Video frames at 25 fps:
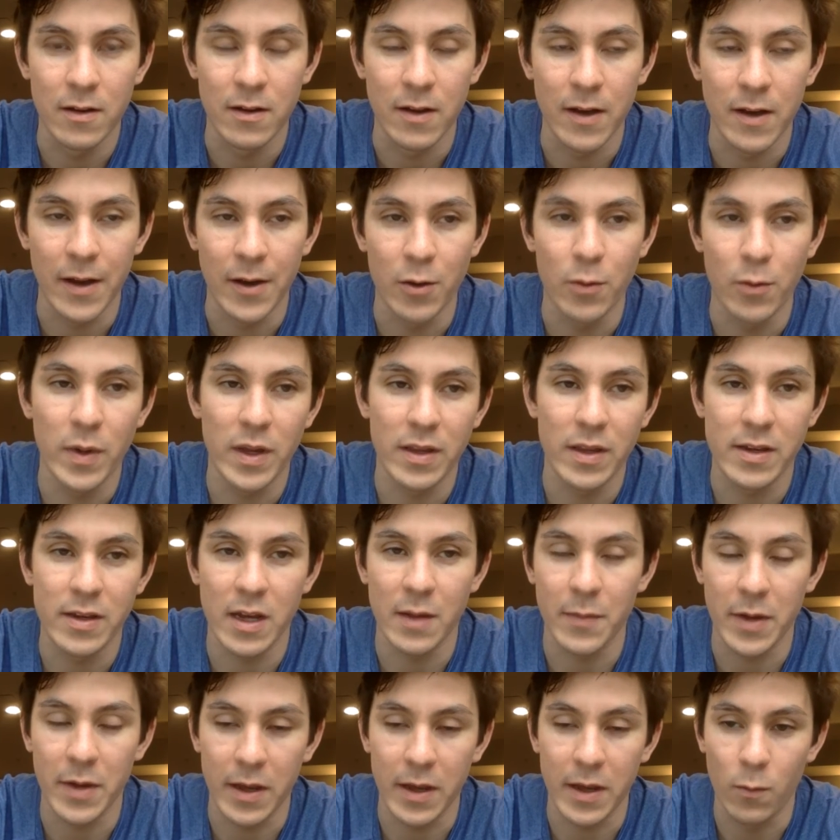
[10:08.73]
I know by the
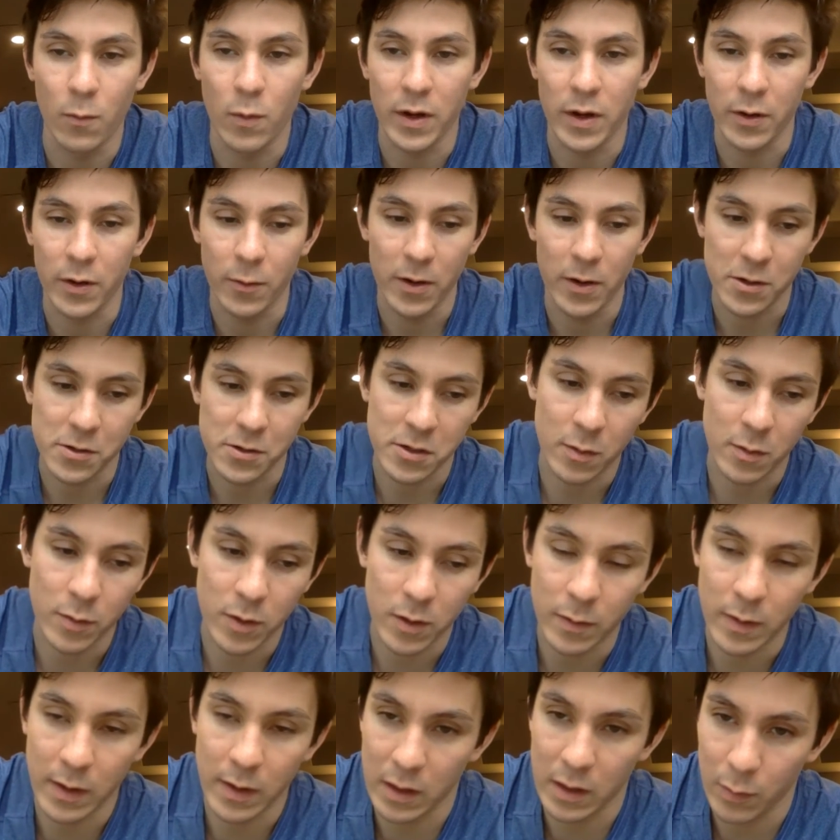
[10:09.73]
time I get one question, I'll
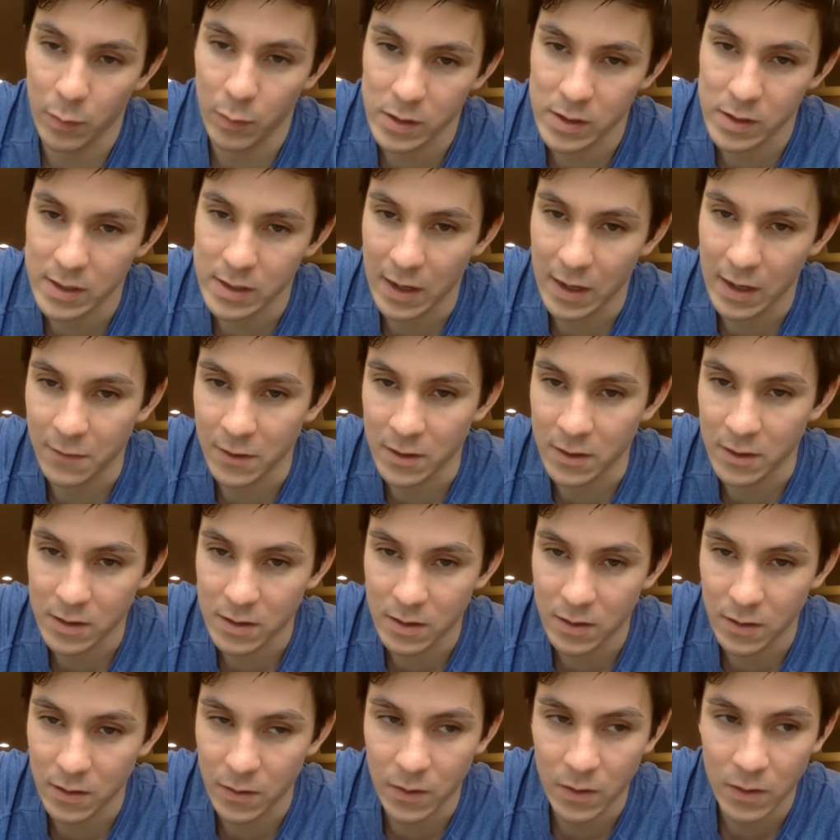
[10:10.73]
probably end up with 7,
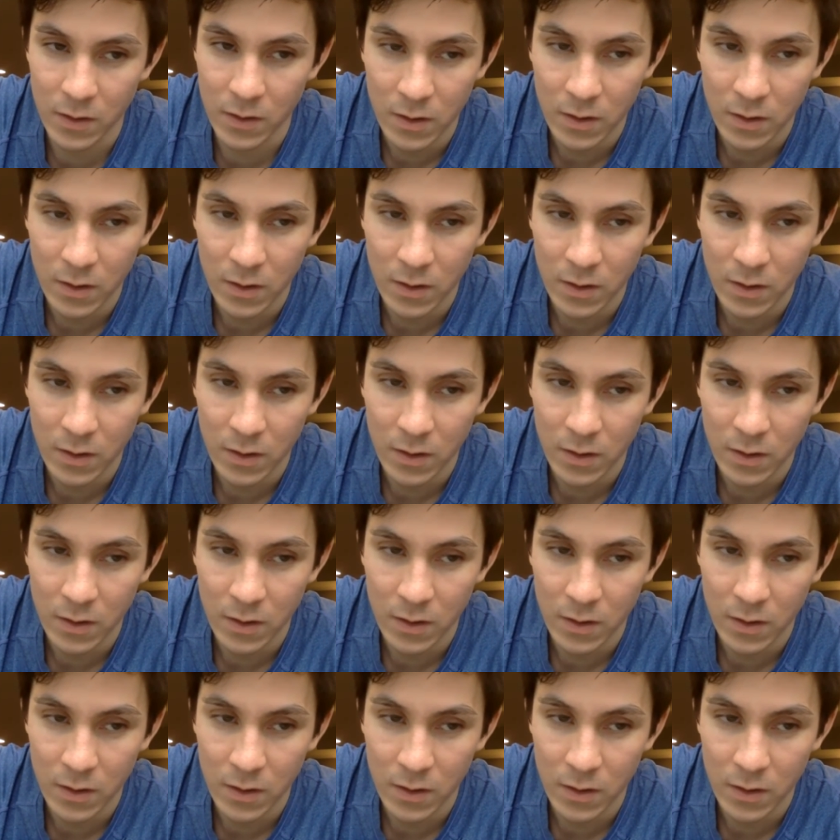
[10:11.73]
so